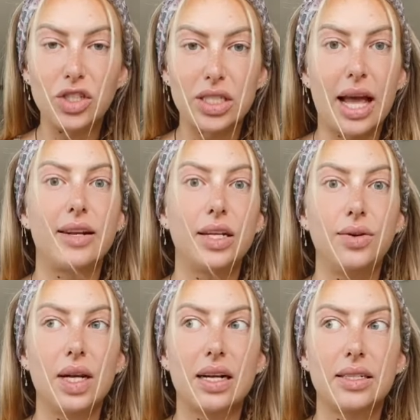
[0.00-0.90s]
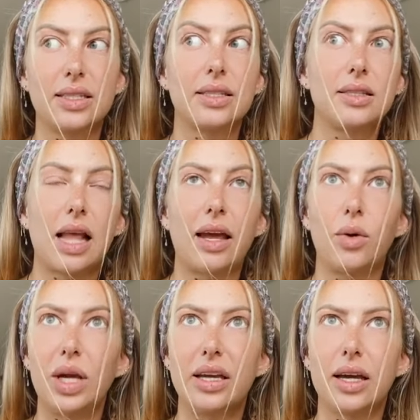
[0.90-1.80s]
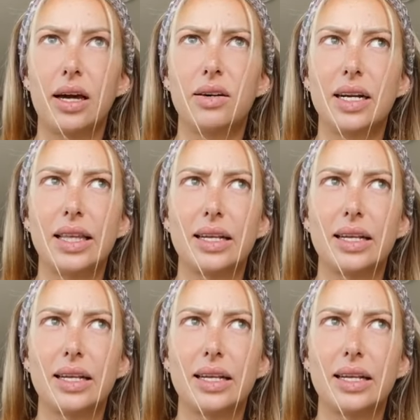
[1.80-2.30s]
We just had a New Year's like a week ago.